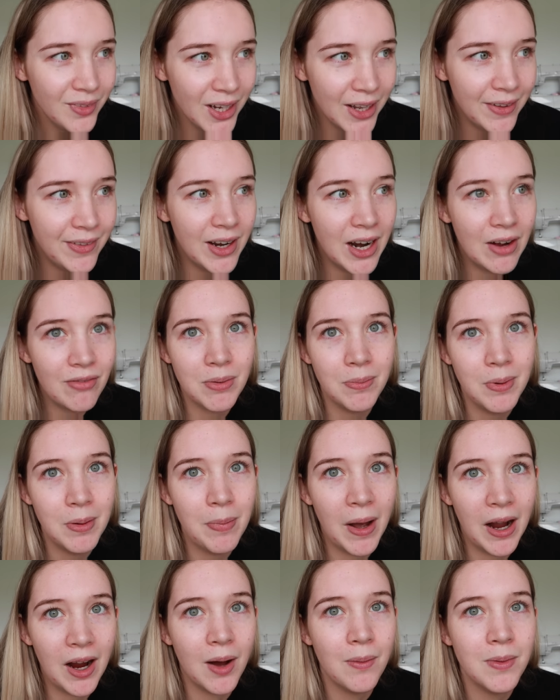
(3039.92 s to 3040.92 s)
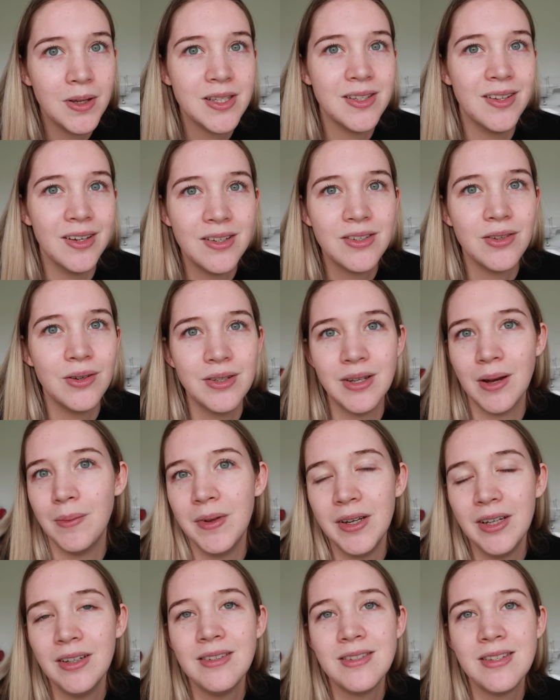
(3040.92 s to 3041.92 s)
And then I have to be back up at 6 or
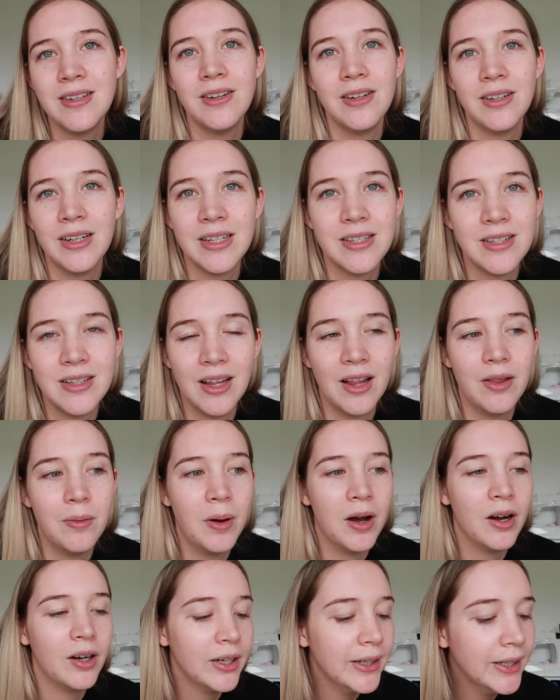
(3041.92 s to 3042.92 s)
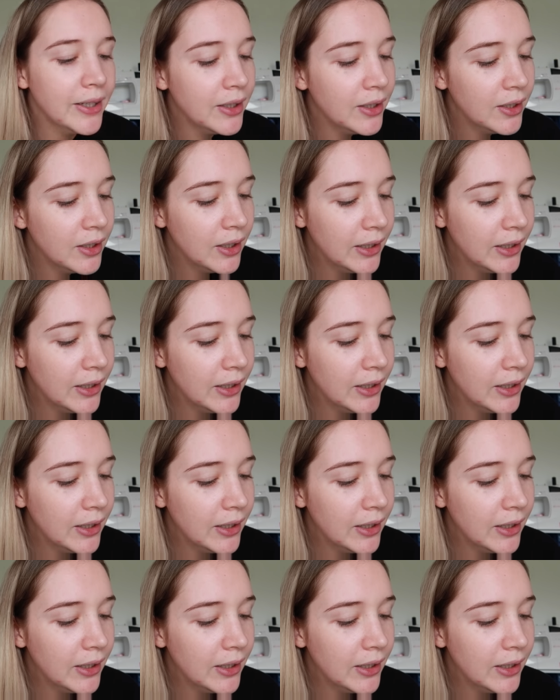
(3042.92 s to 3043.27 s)
something to get to the other market.